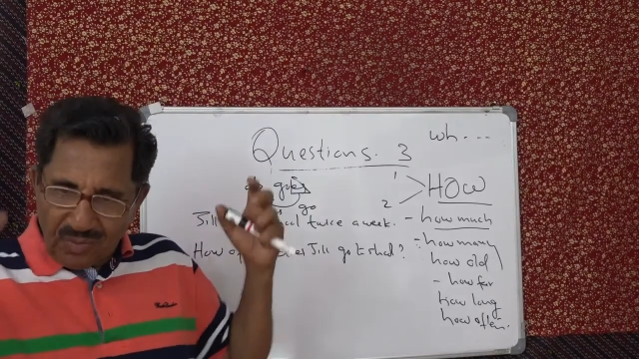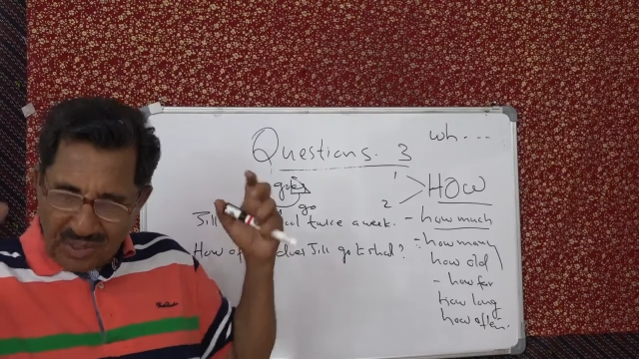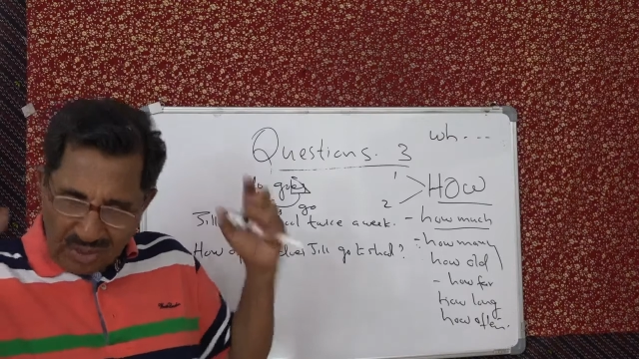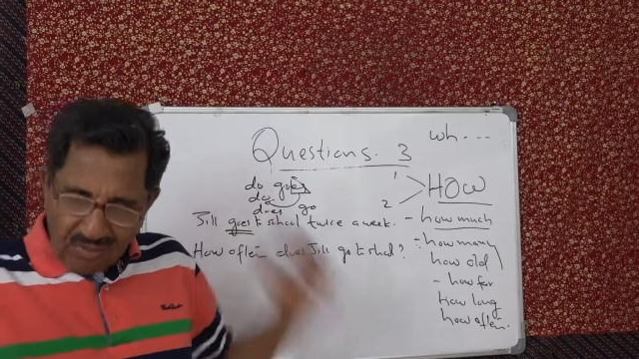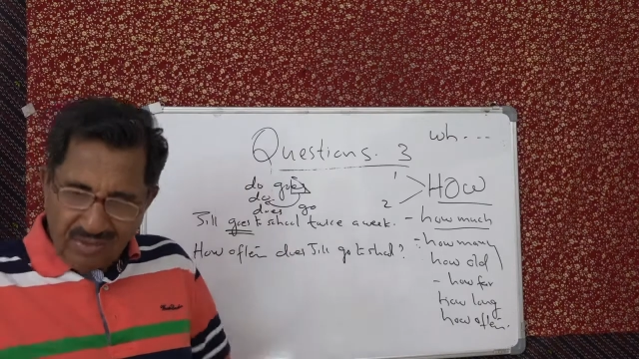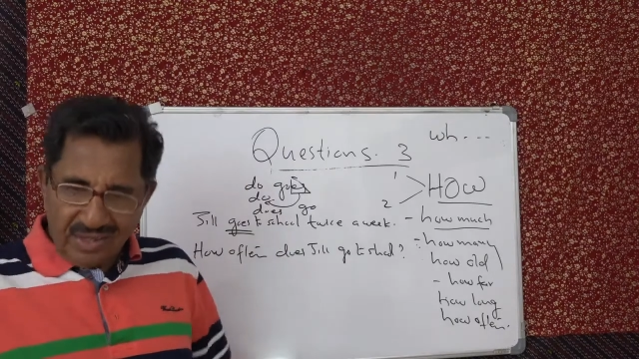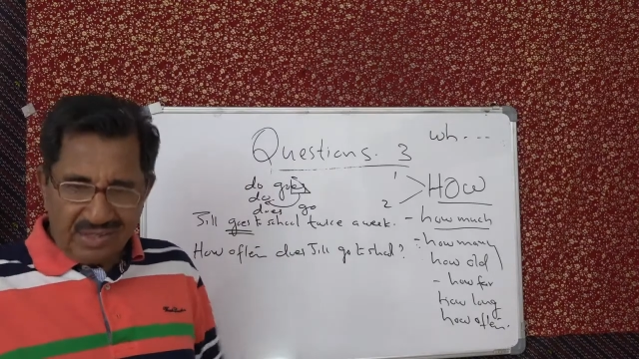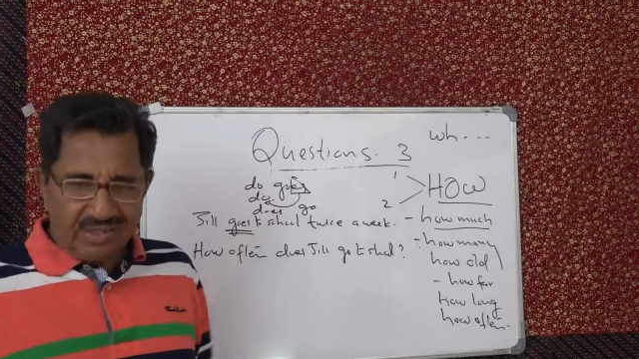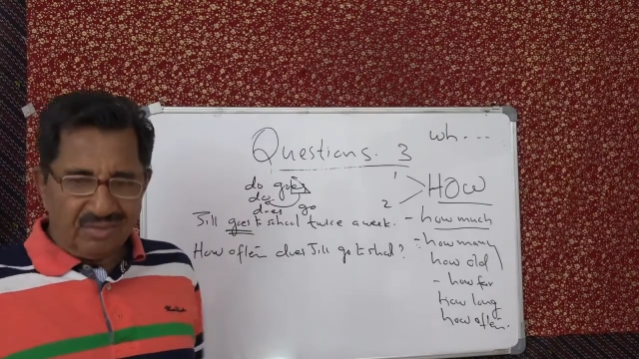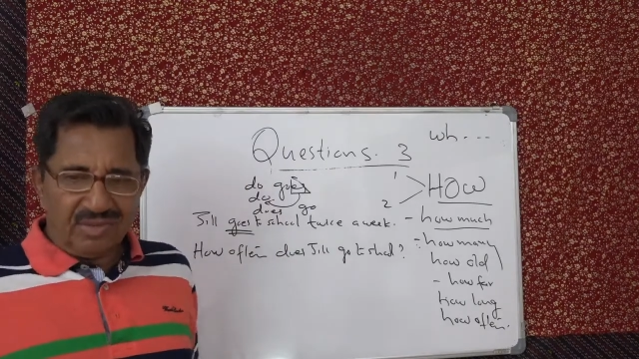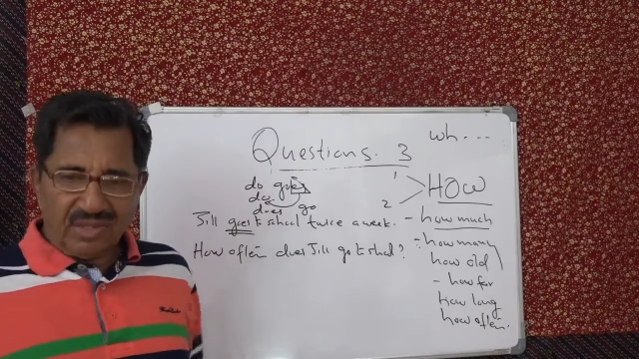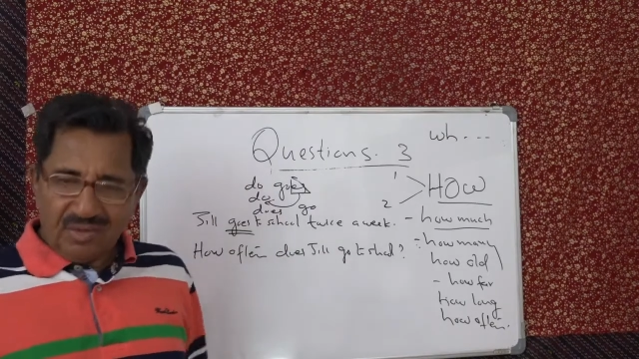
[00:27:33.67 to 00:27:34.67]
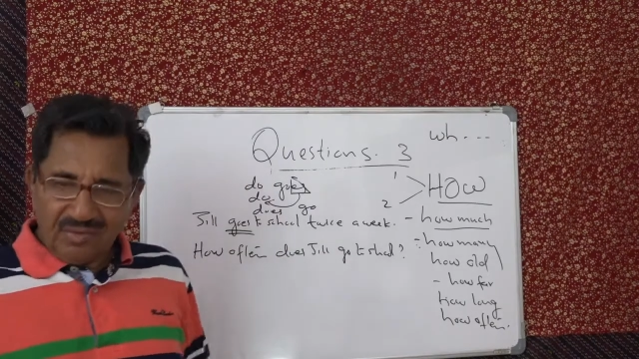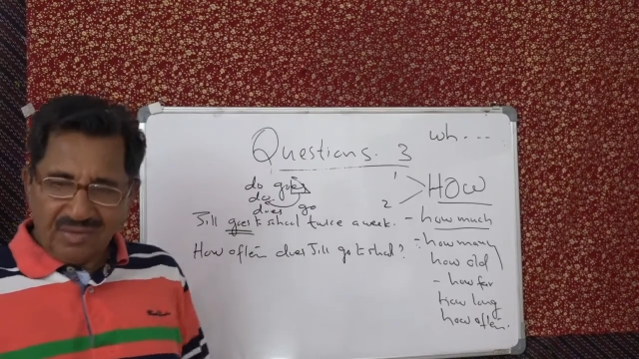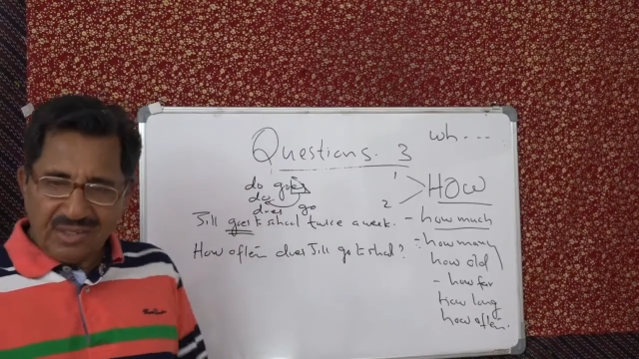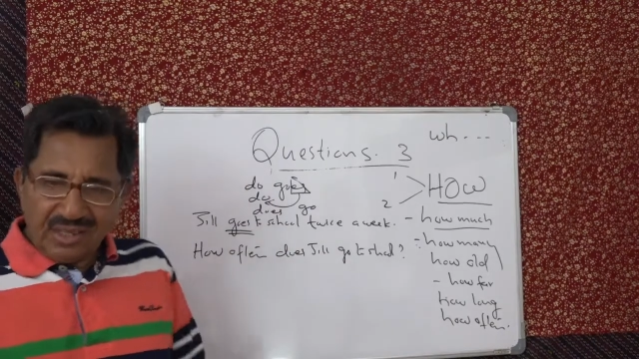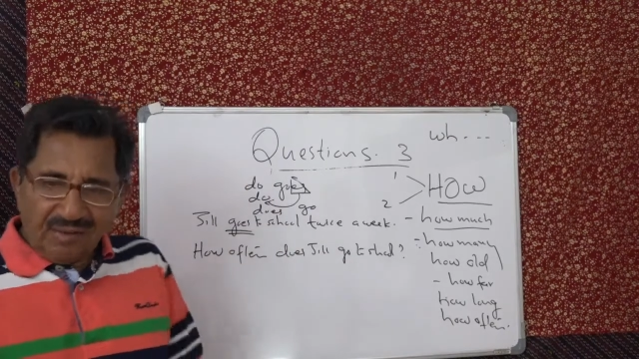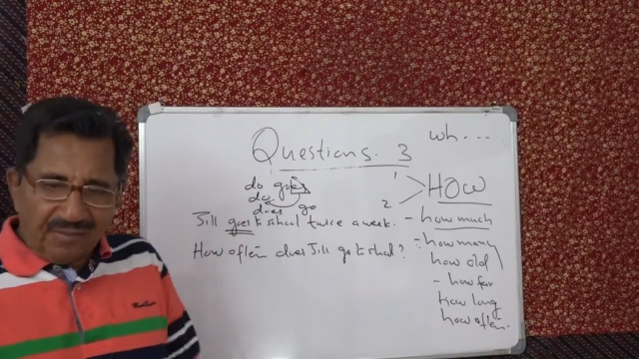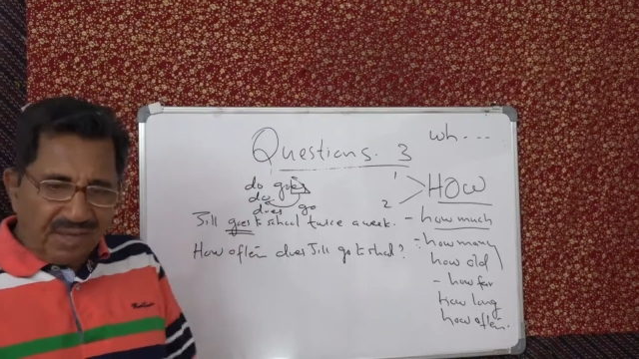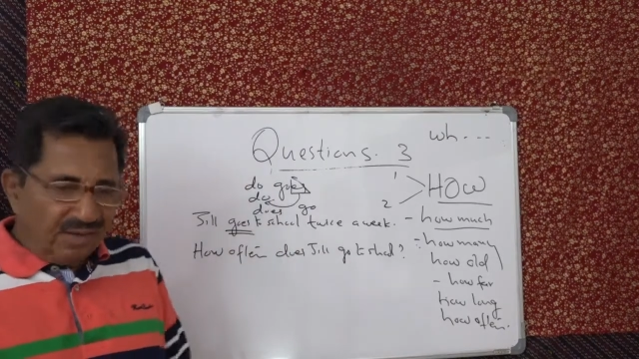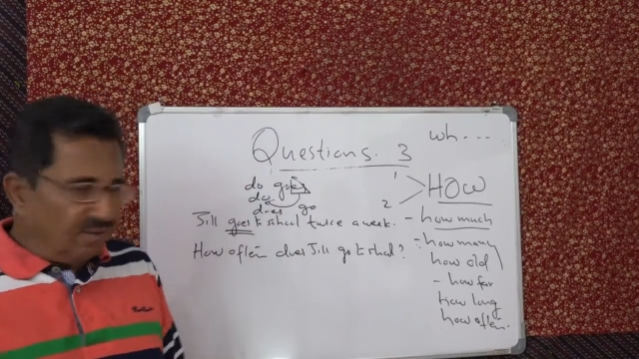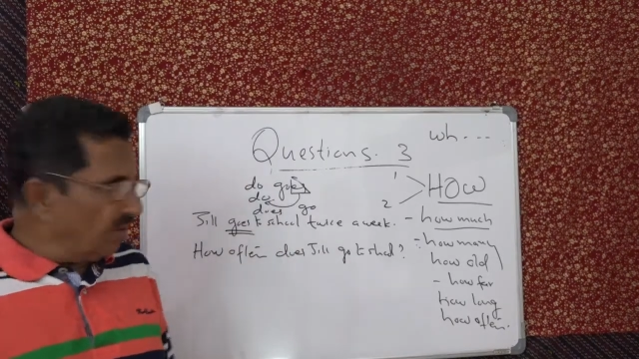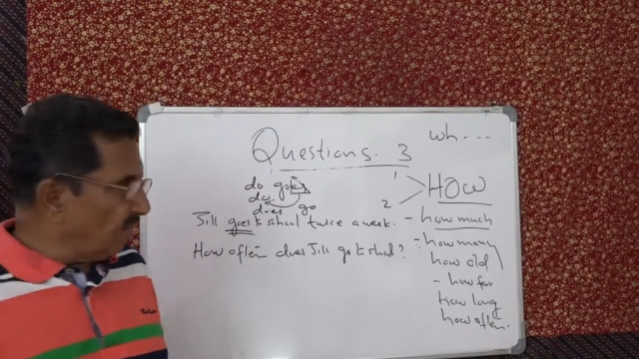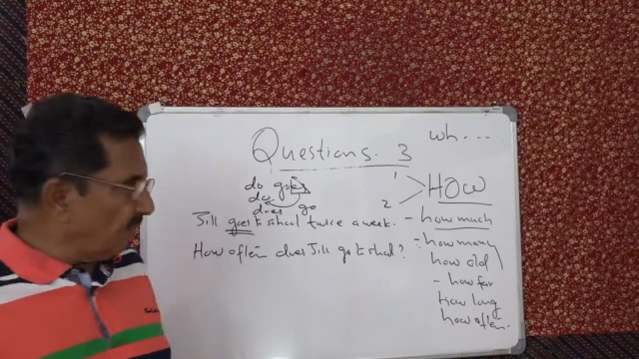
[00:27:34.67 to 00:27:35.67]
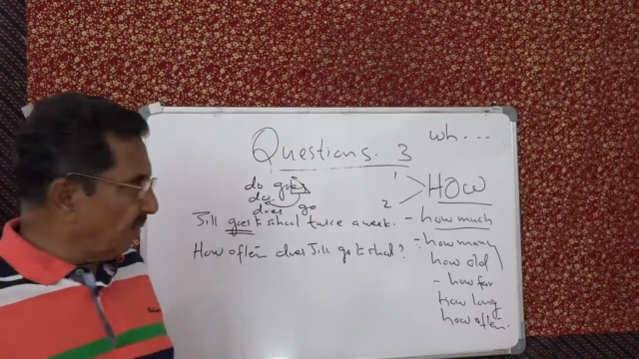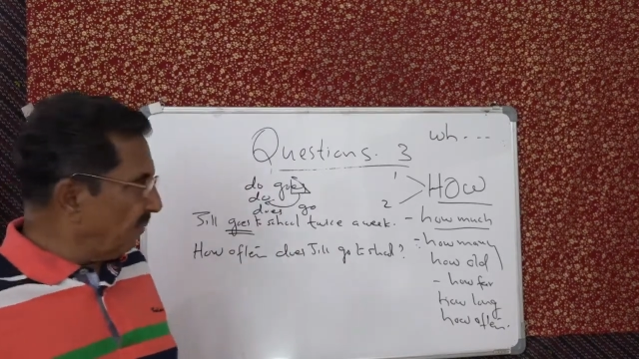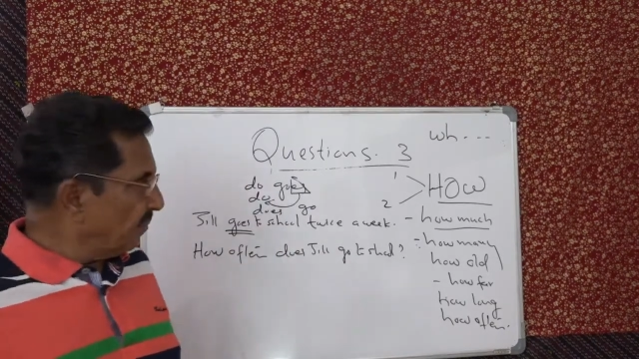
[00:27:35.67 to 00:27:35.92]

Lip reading: require this. Without this, how can you live?